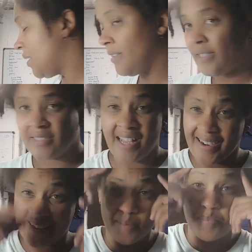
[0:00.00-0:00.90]
It's not
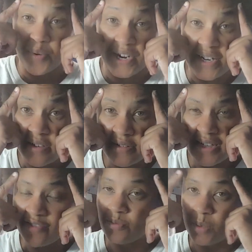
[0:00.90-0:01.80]
gonna break,
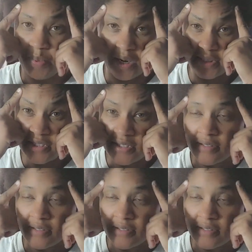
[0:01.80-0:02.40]
not from a punch.